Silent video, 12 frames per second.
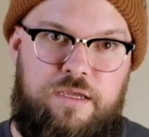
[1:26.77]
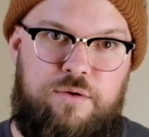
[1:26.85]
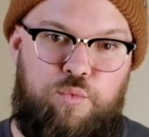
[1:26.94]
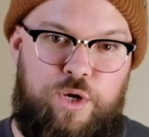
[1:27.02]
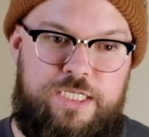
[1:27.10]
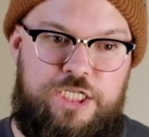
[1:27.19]

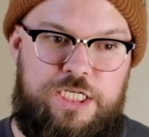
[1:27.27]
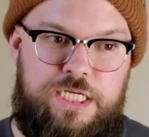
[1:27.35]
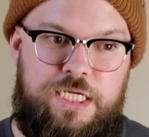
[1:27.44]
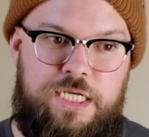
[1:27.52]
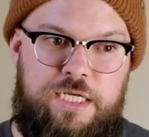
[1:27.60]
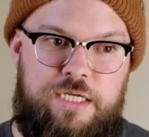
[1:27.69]
which
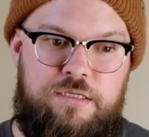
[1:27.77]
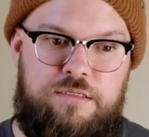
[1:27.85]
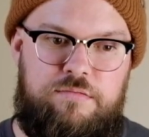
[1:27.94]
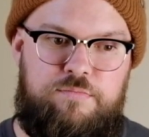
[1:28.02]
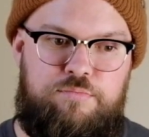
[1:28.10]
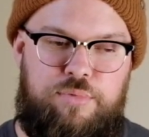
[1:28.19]

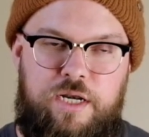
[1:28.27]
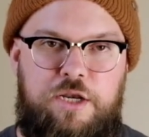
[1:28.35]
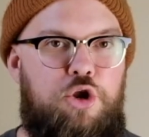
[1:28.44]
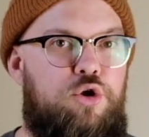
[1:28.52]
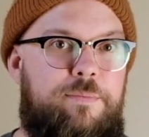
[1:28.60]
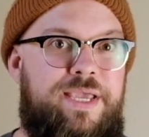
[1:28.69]
is pretty
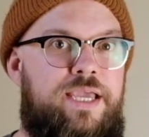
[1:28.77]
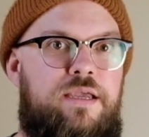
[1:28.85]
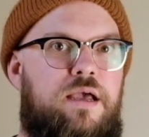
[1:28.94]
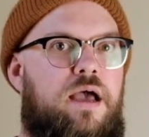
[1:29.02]
new to me.